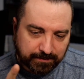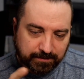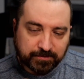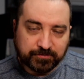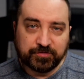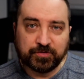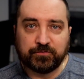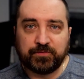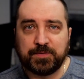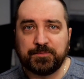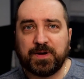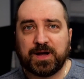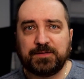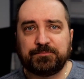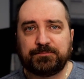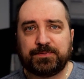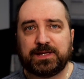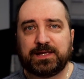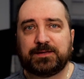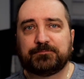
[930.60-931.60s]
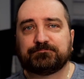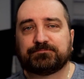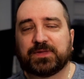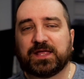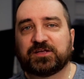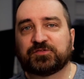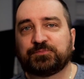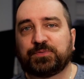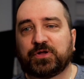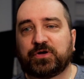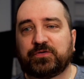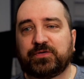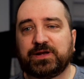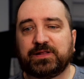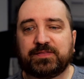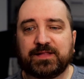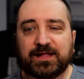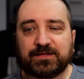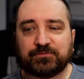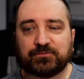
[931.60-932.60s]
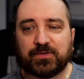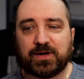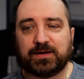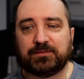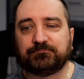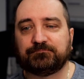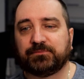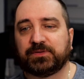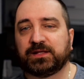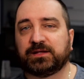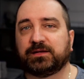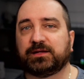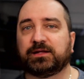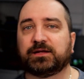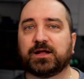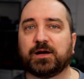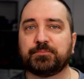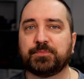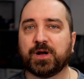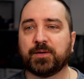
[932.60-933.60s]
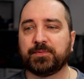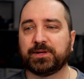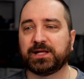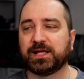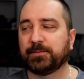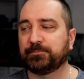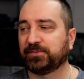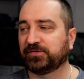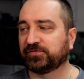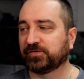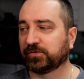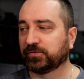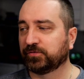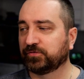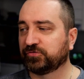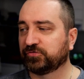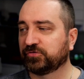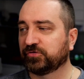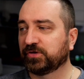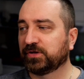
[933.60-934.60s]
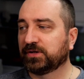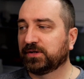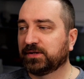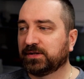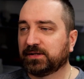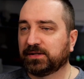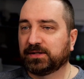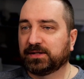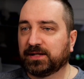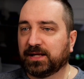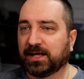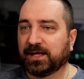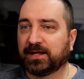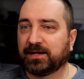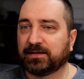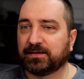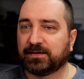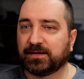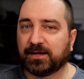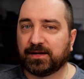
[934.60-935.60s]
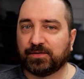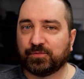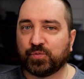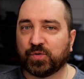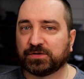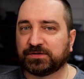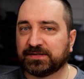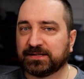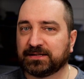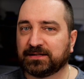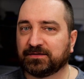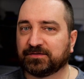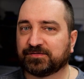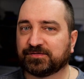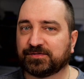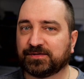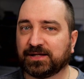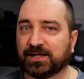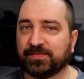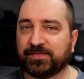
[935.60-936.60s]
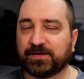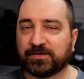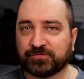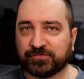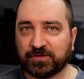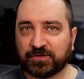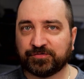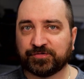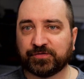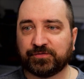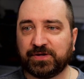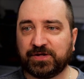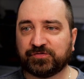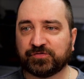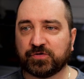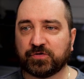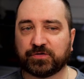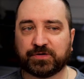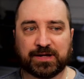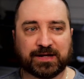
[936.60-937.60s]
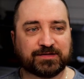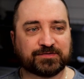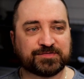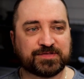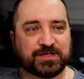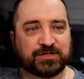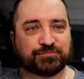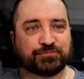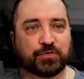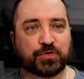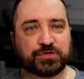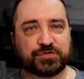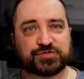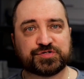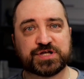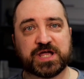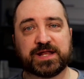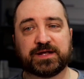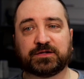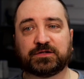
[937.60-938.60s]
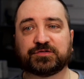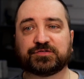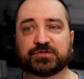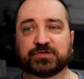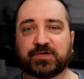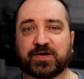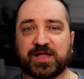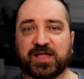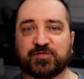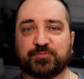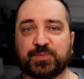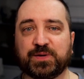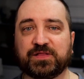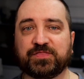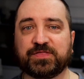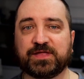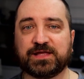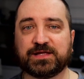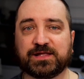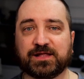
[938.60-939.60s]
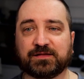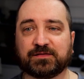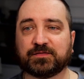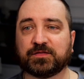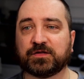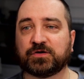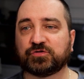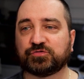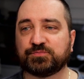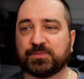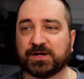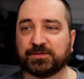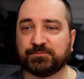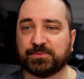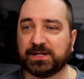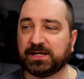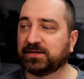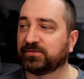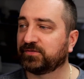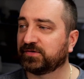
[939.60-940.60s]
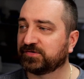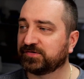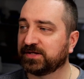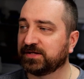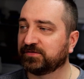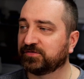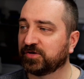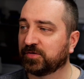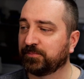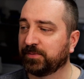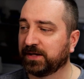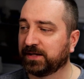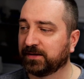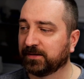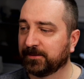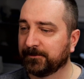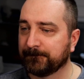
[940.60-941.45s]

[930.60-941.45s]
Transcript: So we might be exploring that one in upcoming episodes. And what else? There's also Discord has these voice channels, so I have been thinking those might be interesting topic.